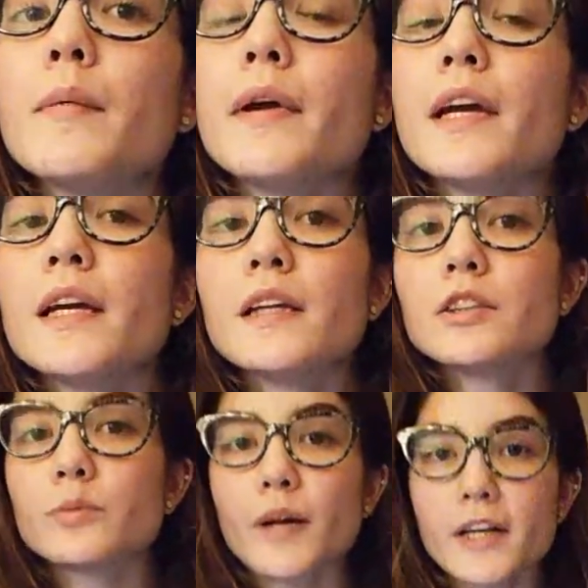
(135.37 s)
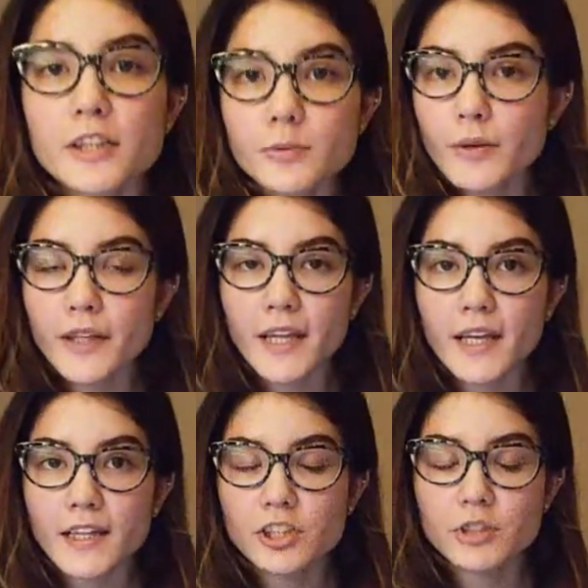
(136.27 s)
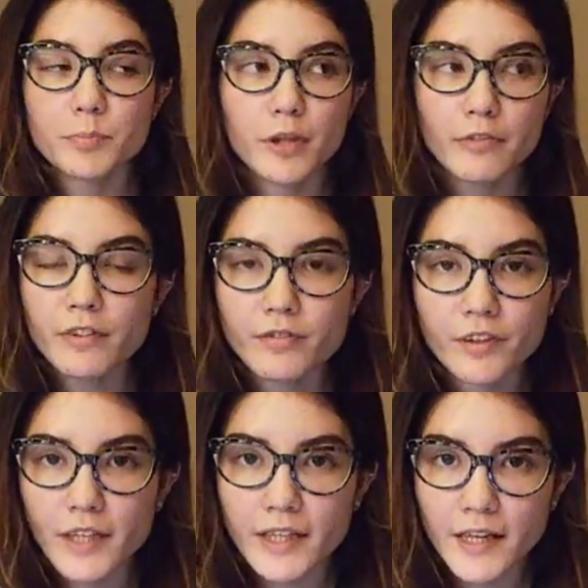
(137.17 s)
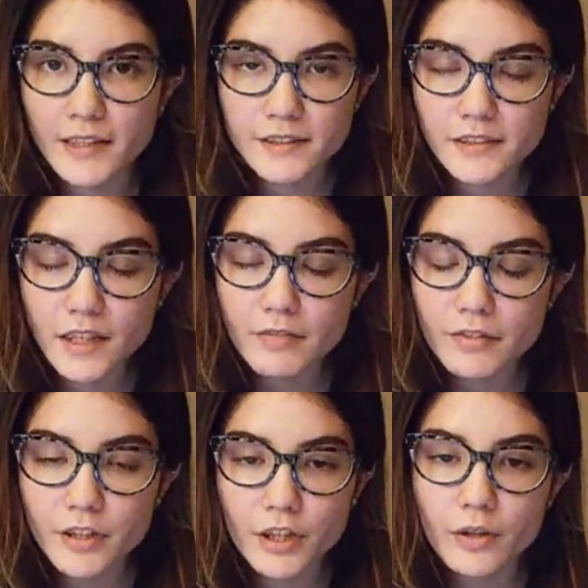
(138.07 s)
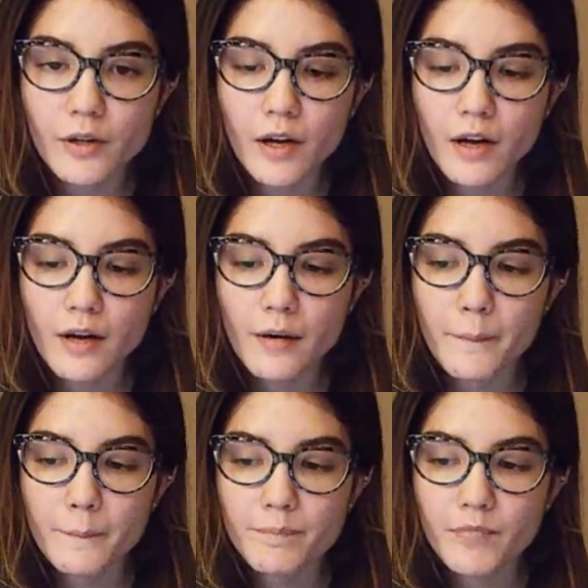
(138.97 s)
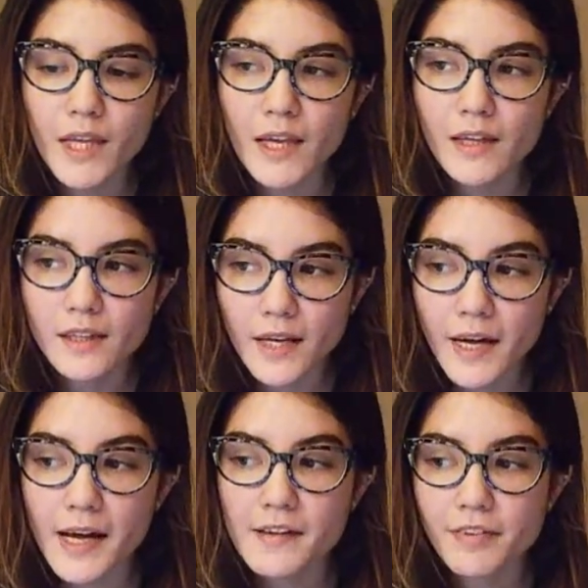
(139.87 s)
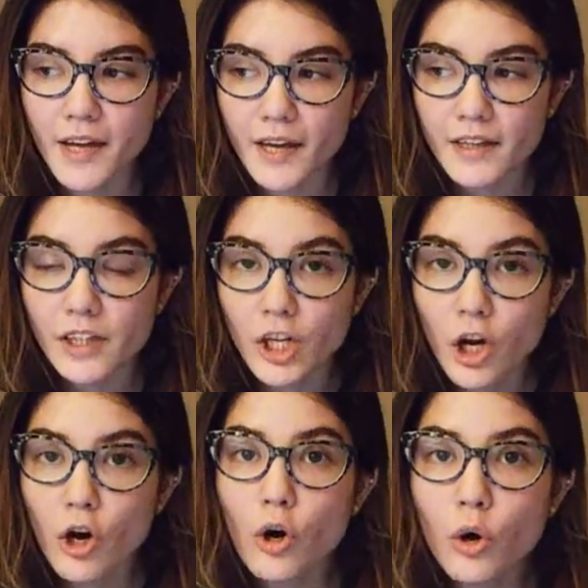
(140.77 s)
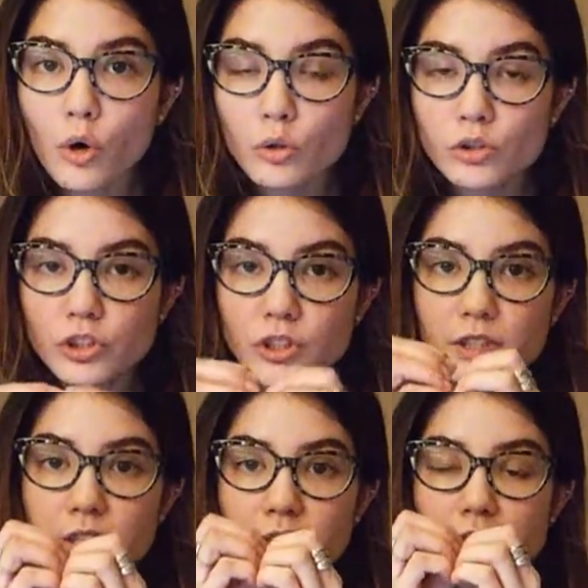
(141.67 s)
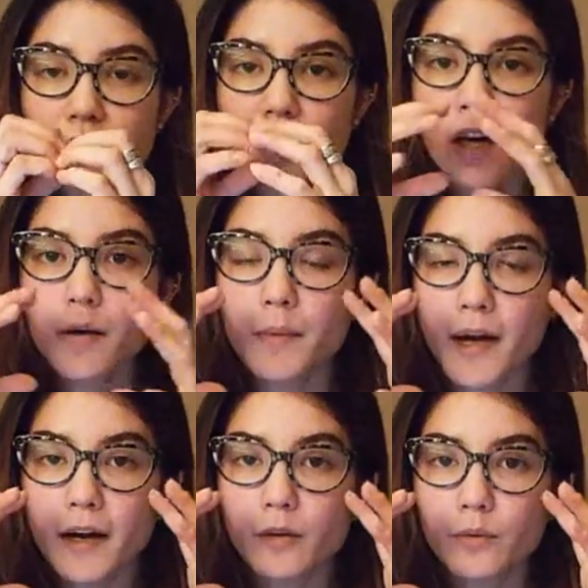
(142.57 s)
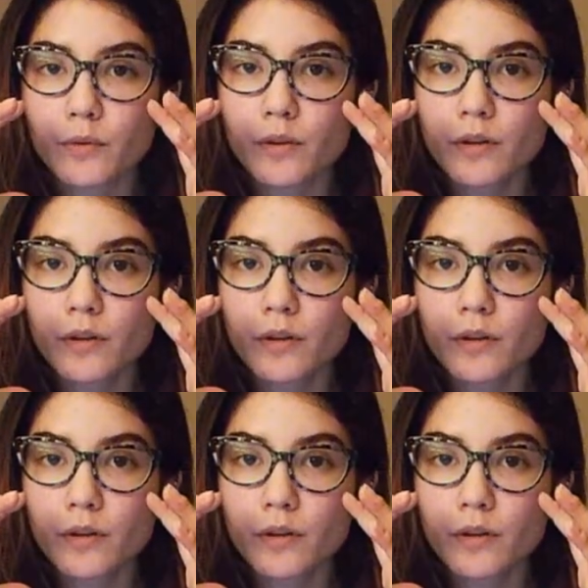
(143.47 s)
made sweaters with it. It's just perfect for that kind of stuff, you know? And yeah, I've had holes just come out